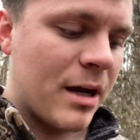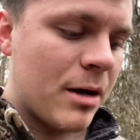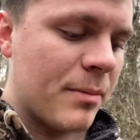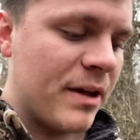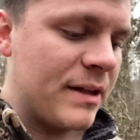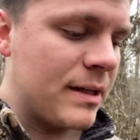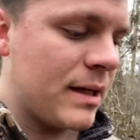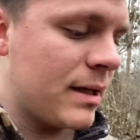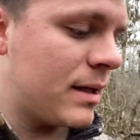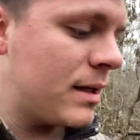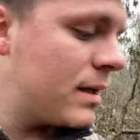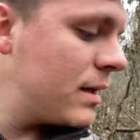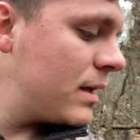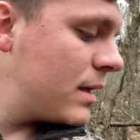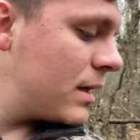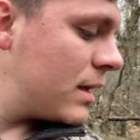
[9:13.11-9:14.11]
But
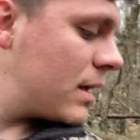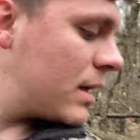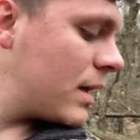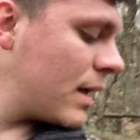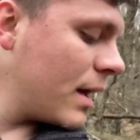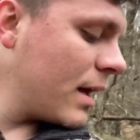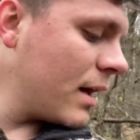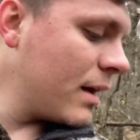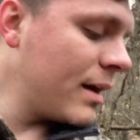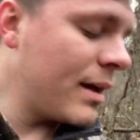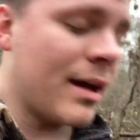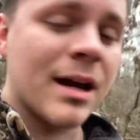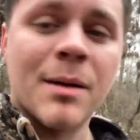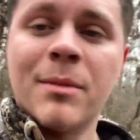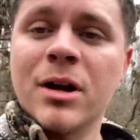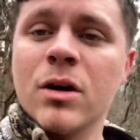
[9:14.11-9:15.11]
I
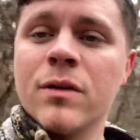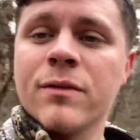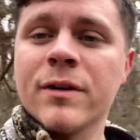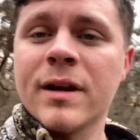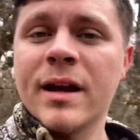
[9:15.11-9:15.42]
got my girlfriend